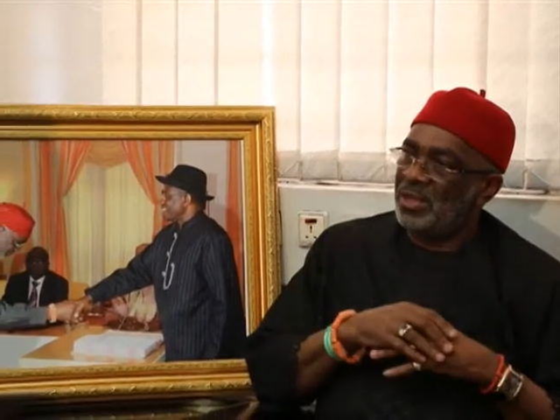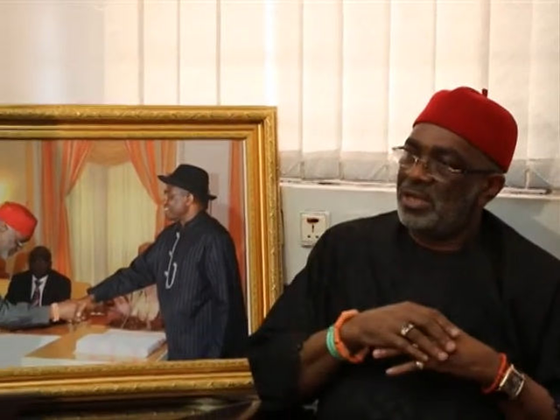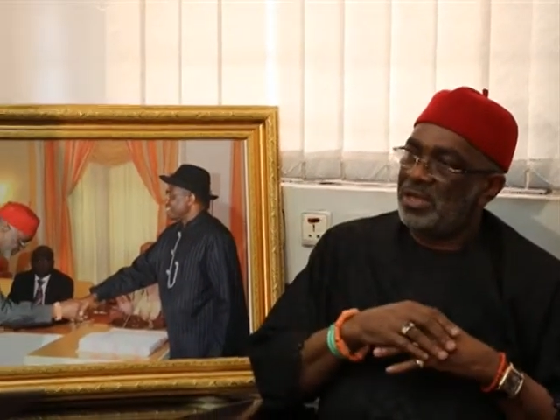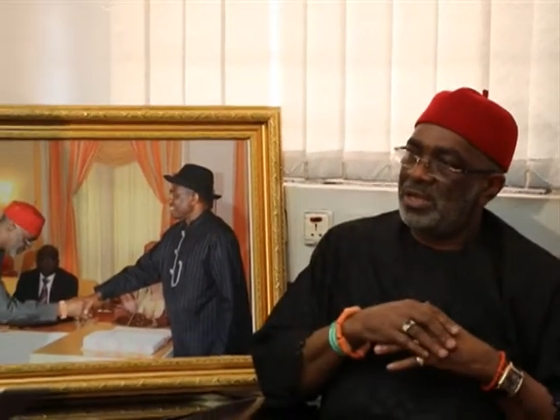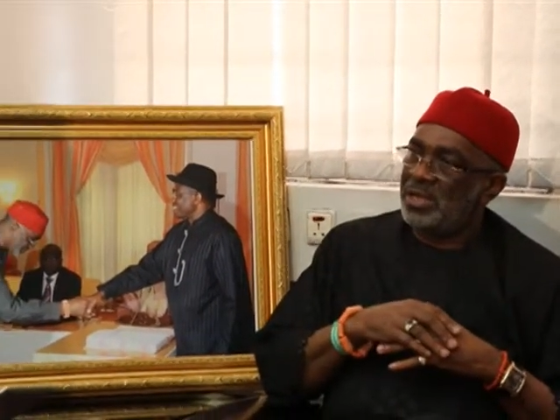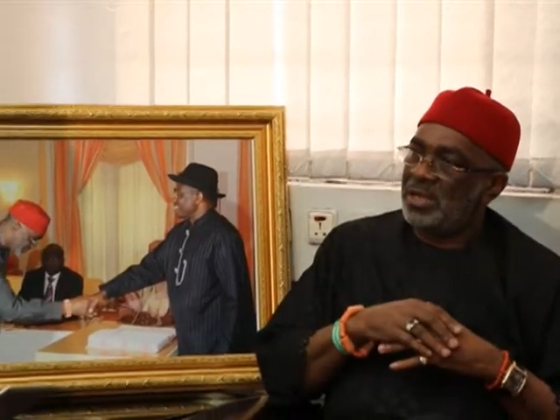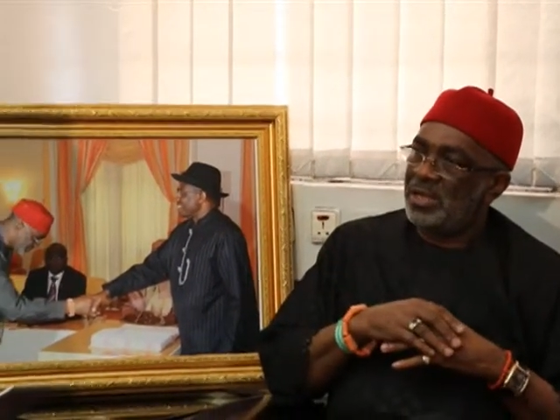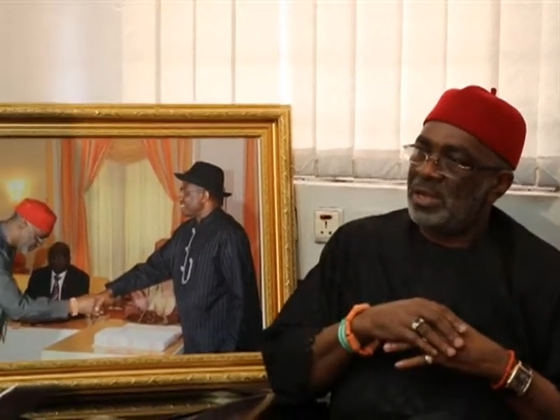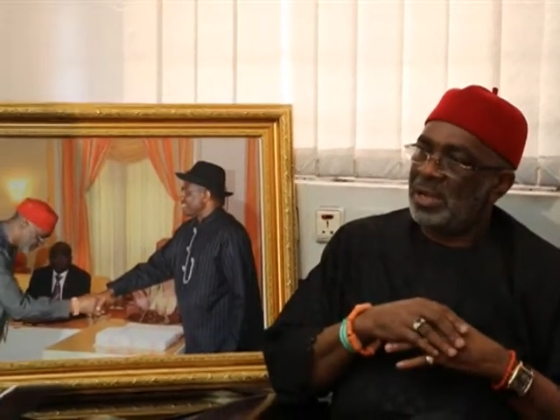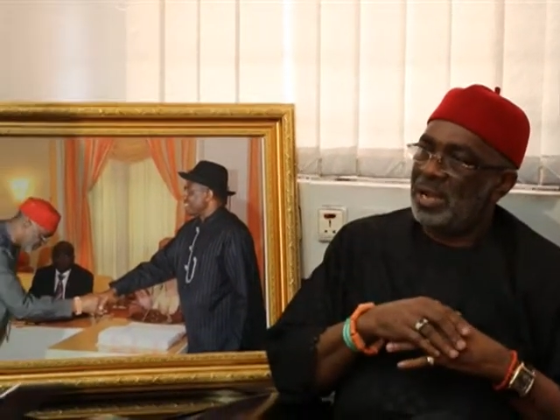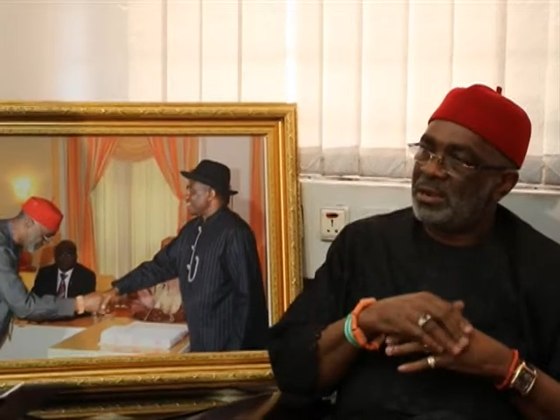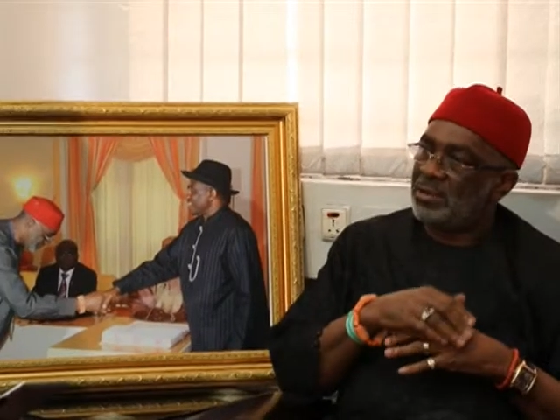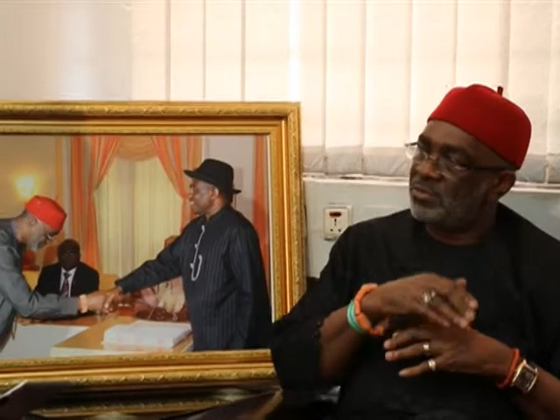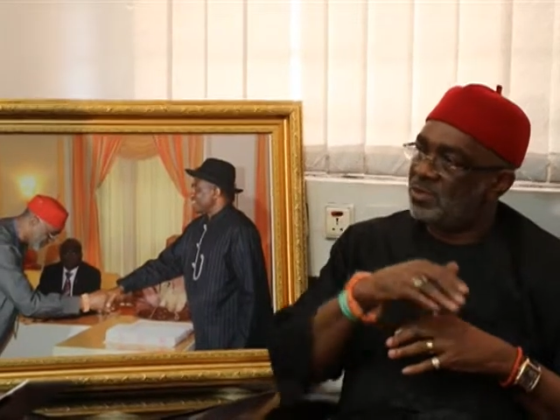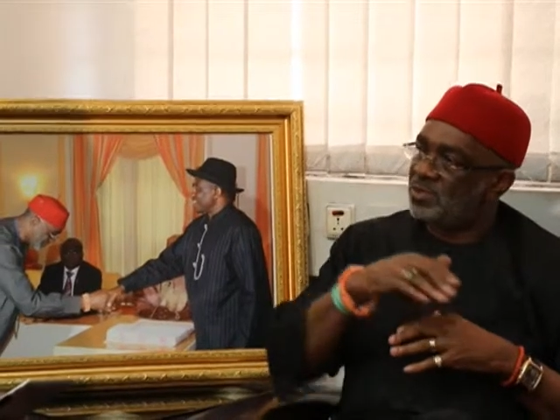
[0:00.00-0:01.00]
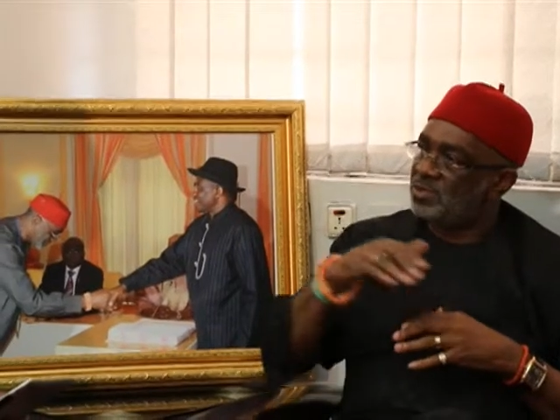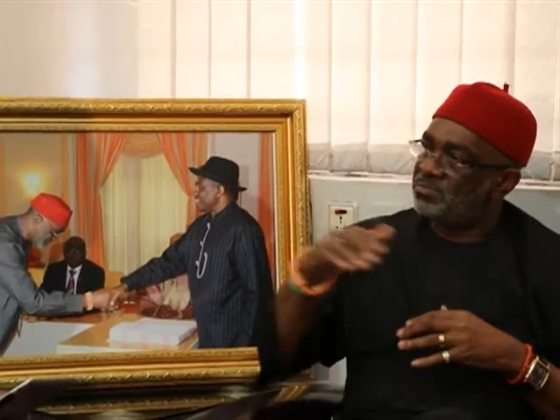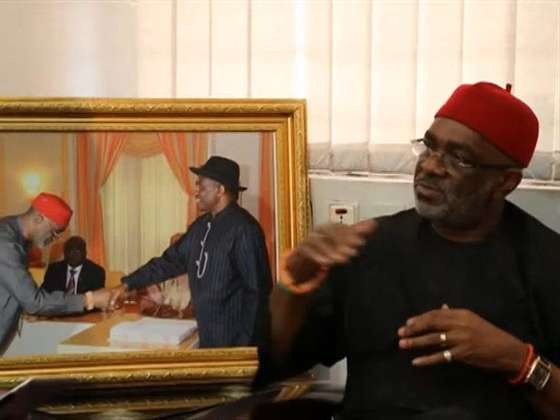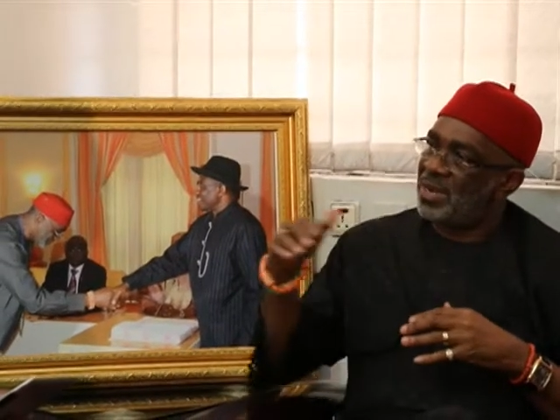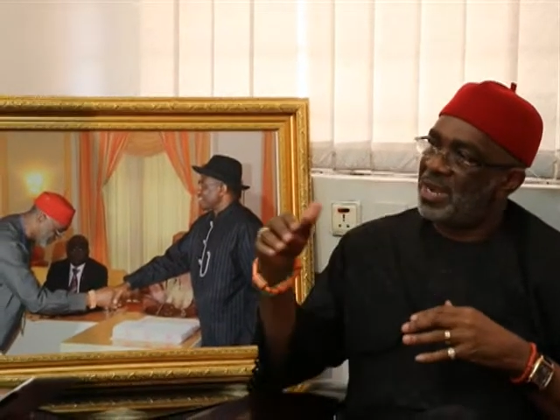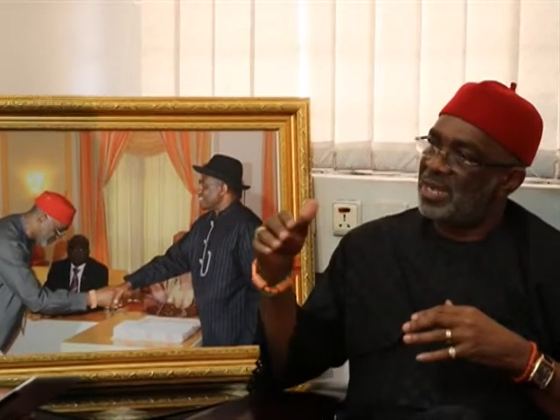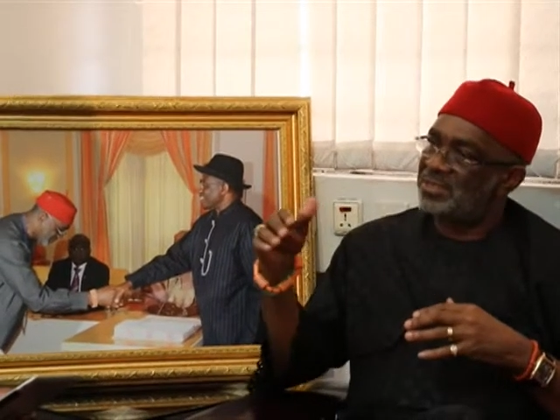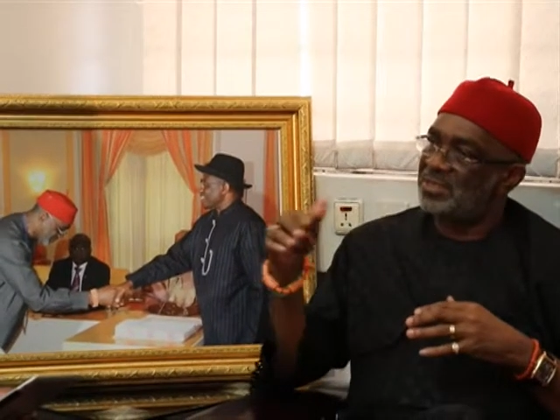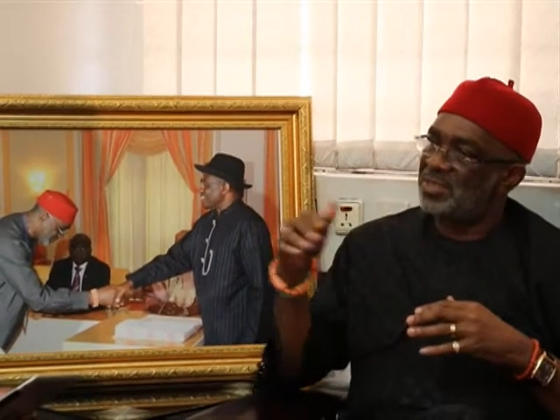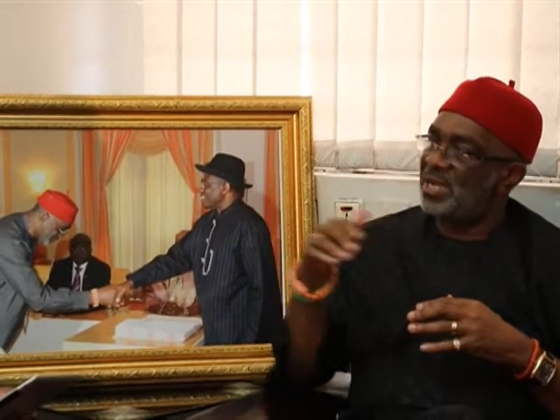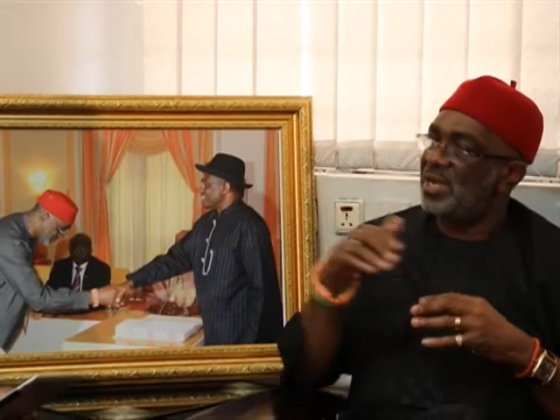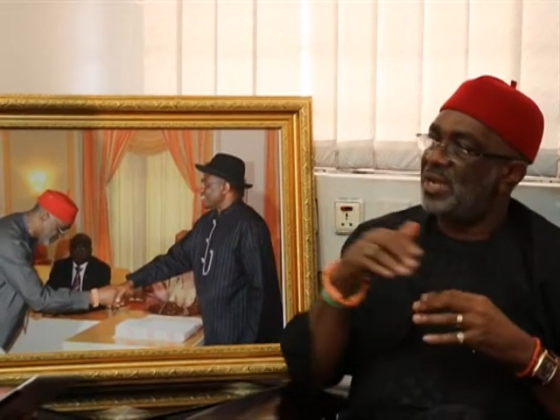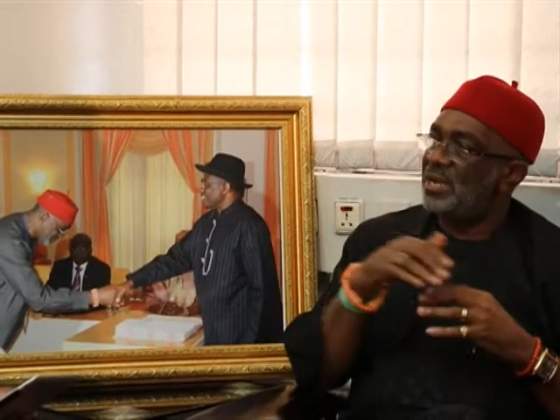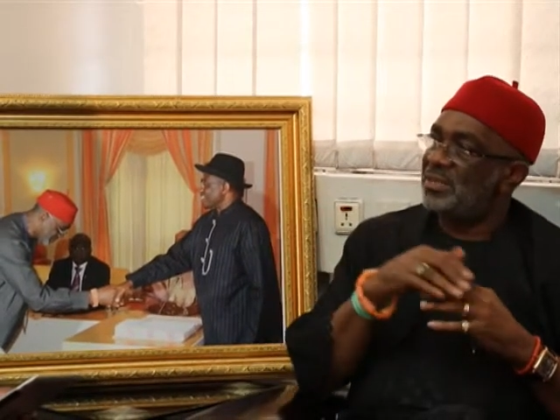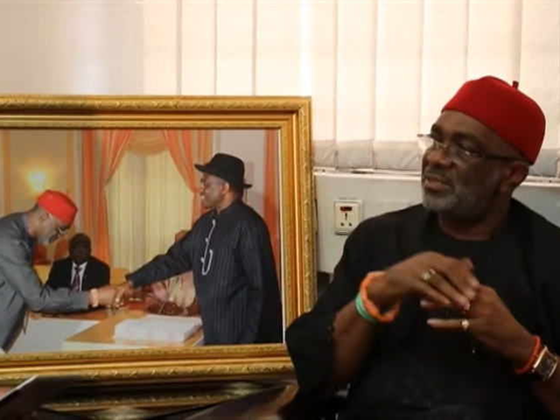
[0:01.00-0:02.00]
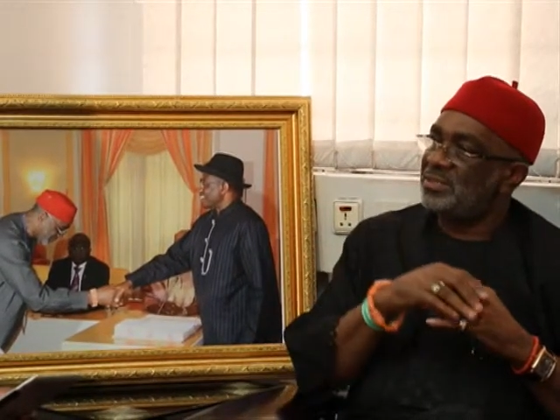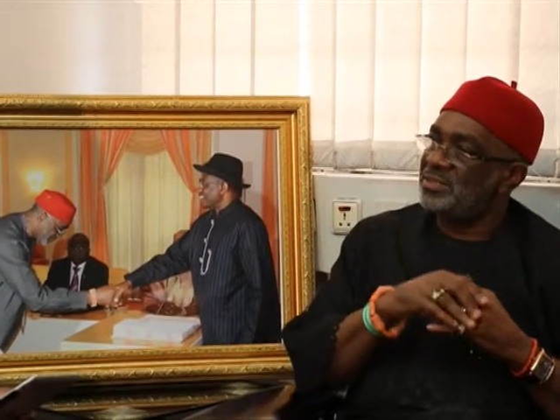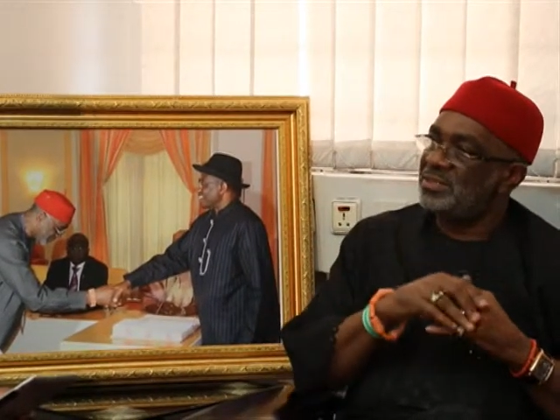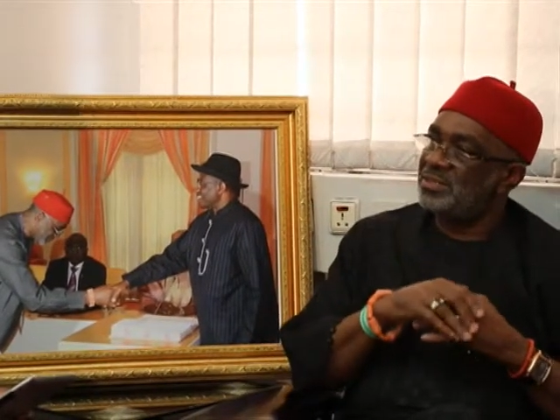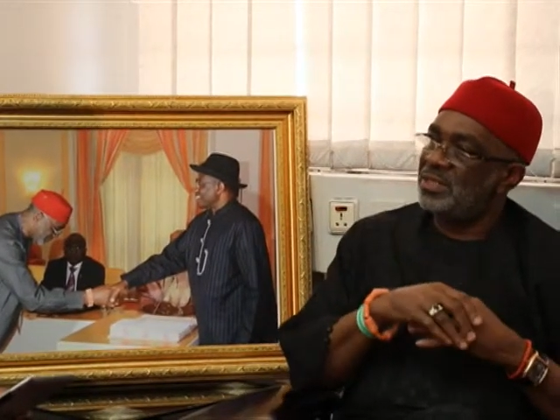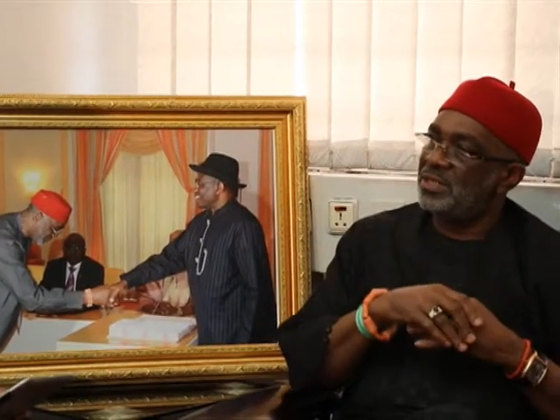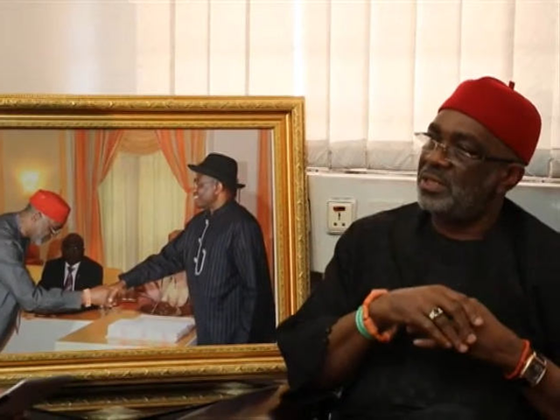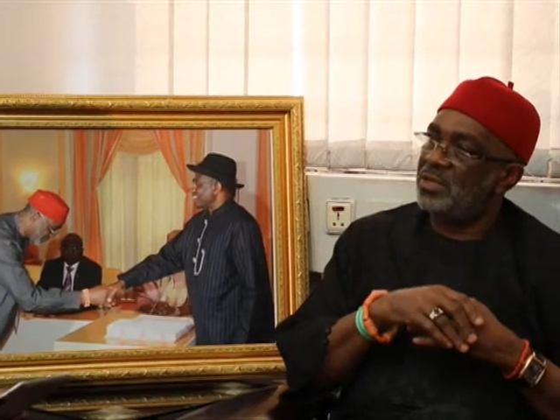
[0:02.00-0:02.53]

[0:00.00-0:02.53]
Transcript: across party lines,